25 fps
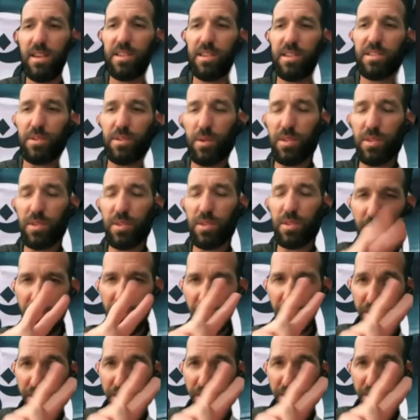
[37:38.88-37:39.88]
So he told him to
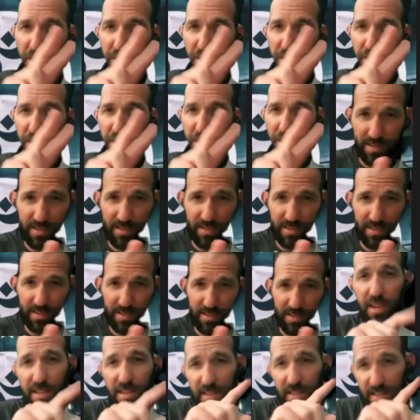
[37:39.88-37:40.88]
do 2 things.
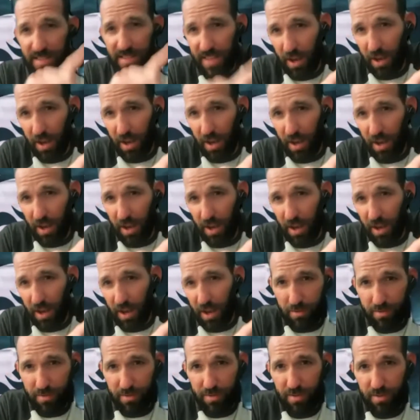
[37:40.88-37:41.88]
He said, tell the
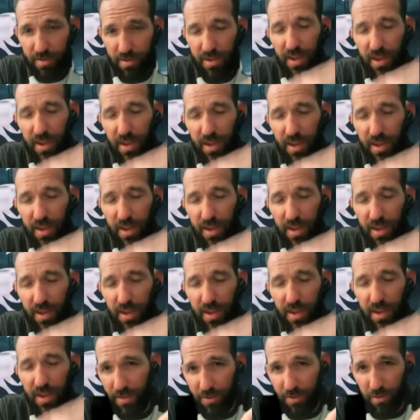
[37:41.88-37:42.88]
truth and
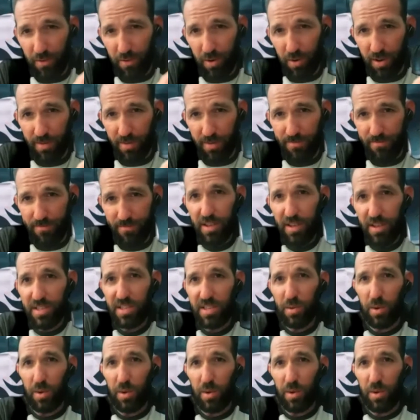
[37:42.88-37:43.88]
love everyone. So
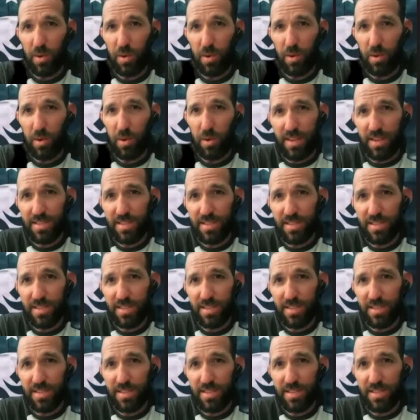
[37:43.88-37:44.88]
when I find
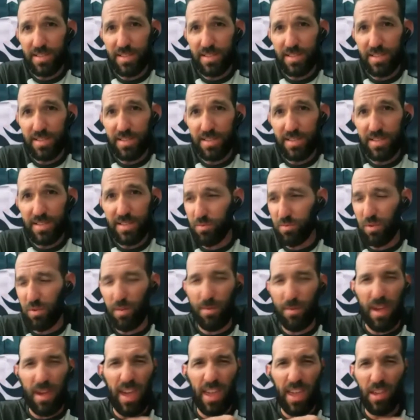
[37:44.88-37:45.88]
myself getting in a place where
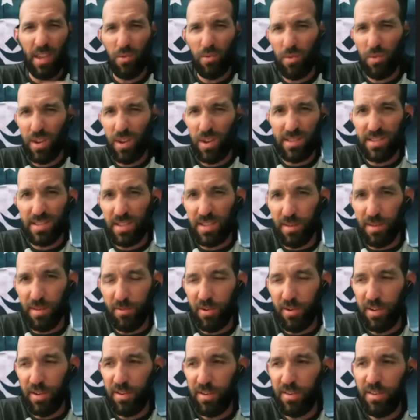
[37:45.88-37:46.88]
I'm angry at
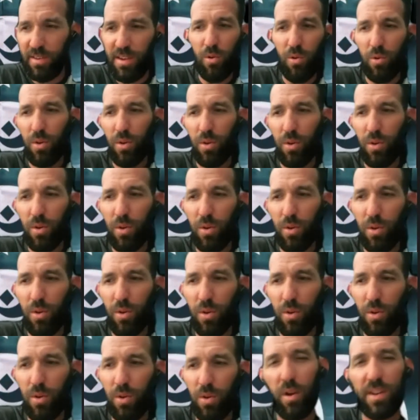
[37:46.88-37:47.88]
someone, or I
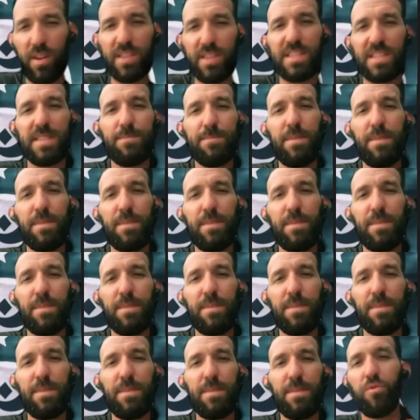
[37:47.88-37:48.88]
don't want to speak
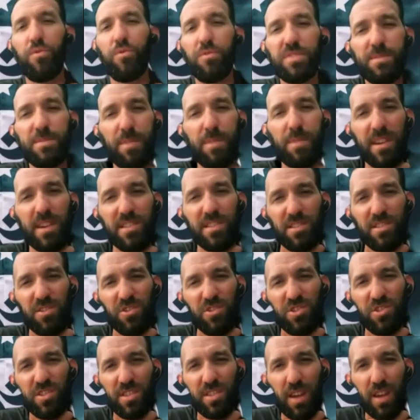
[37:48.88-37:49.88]
my truths because they're
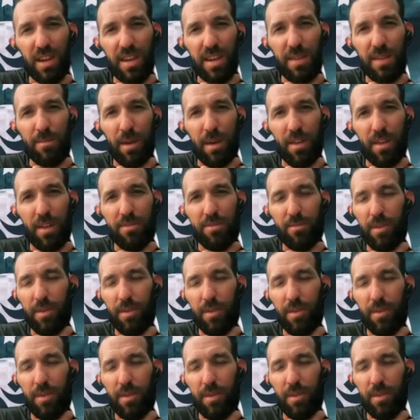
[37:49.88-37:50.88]
stuck in my
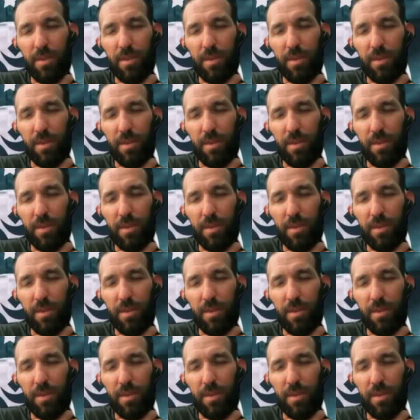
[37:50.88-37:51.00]
throat,